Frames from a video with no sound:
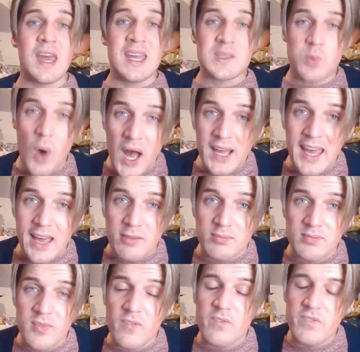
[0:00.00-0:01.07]
it's working.
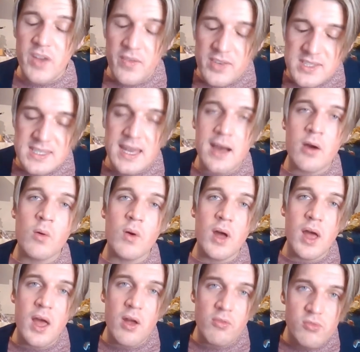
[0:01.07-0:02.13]
Viviscal
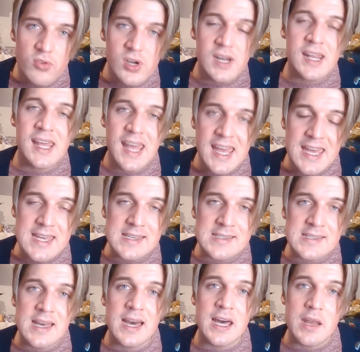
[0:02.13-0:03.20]
really
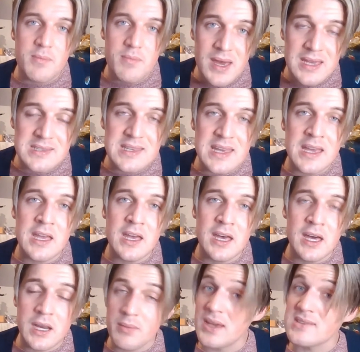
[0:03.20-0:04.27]
is an amazing
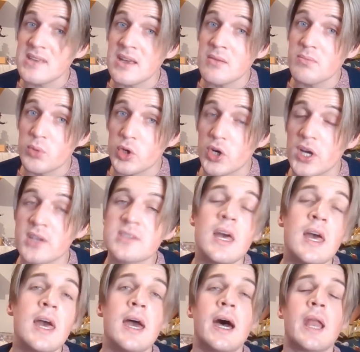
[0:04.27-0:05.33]
an amazing product.
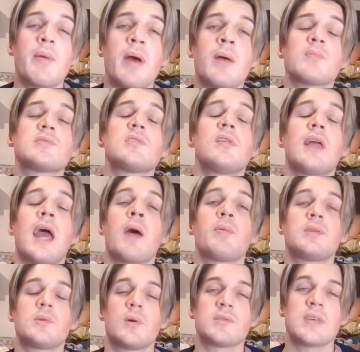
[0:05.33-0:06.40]
And I'm absolutely happy
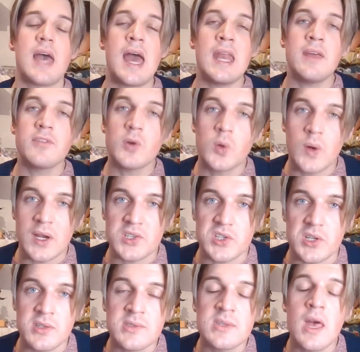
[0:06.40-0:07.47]
to answer any of your
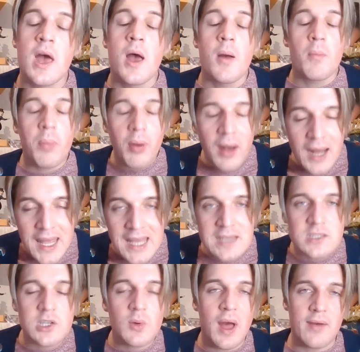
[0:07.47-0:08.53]
questions.
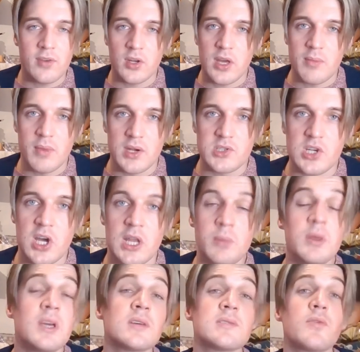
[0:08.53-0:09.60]
Please do have a look at my journey
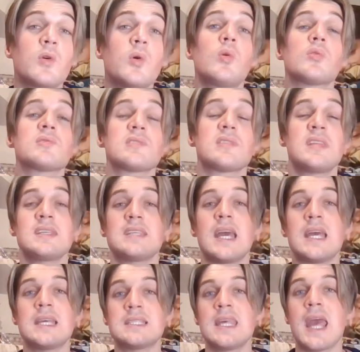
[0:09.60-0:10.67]
because, of course, this
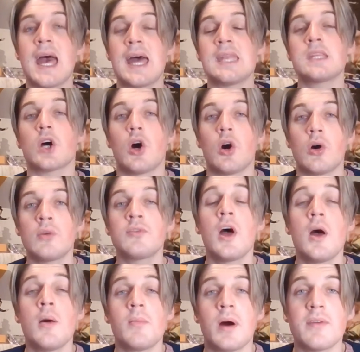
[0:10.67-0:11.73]
is the end of
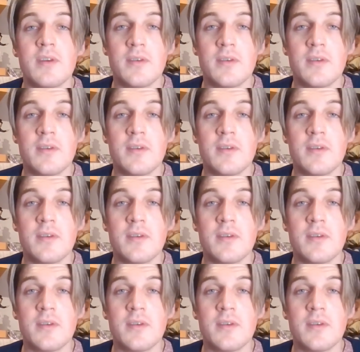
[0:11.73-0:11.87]
my